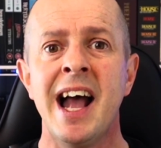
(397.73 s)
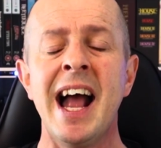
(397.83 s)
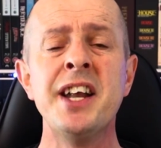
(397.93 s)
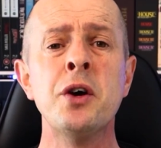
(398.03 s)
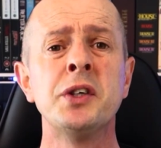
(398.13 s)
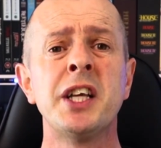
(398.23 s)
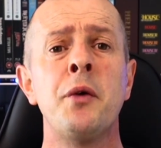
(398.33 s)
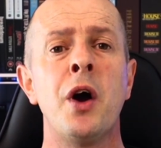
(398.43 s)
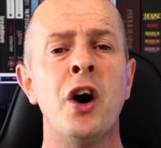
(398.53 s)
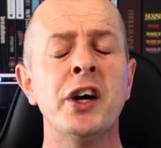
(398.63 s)
And
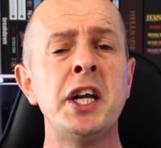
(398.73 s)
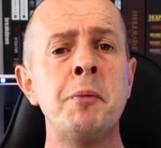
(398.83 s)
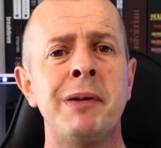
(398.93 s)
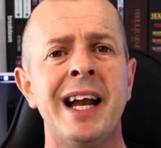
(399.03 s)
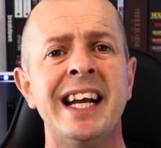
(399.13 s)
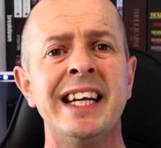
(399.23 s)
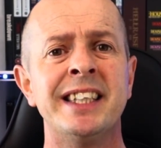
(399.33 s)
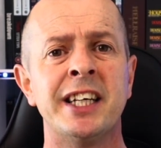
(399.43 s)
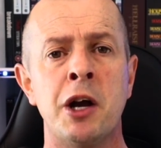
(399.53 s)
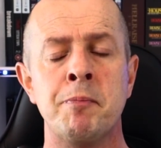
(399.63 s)
also, are you planning
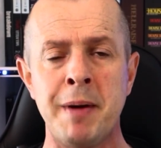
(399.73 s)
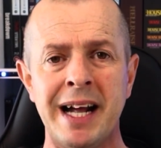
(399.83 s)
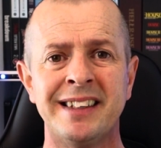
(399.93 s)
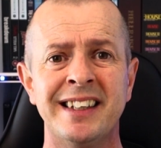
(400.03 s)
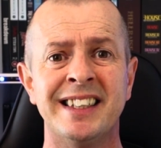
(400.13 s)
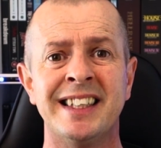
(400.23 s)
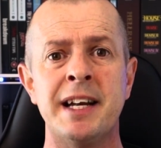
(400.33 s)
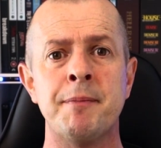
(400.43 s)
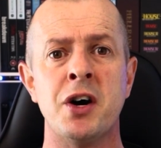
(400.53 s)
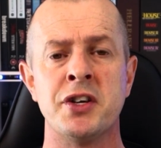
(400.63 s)
to go back to the
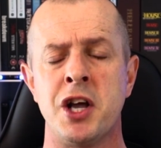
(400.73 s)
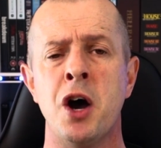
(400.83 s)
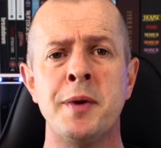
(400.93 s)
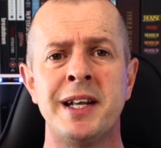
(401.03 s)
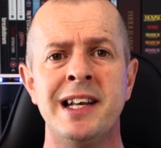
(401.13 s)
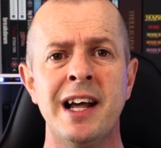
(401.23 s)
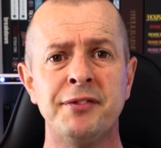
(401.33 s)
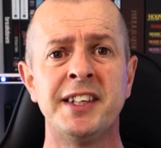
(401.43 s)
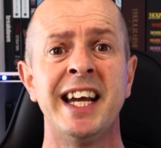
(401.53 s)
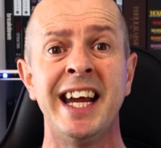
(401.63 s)
cinemas? I would
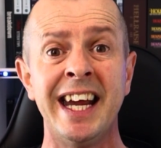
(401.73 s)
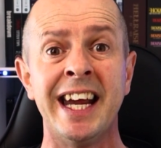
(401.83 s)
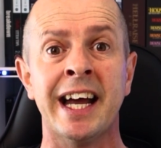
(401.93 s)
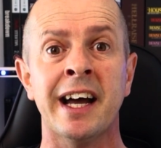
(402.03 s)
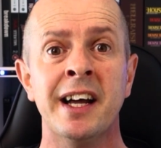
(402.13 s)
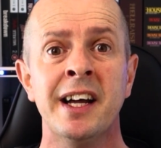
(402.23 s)
love to hear.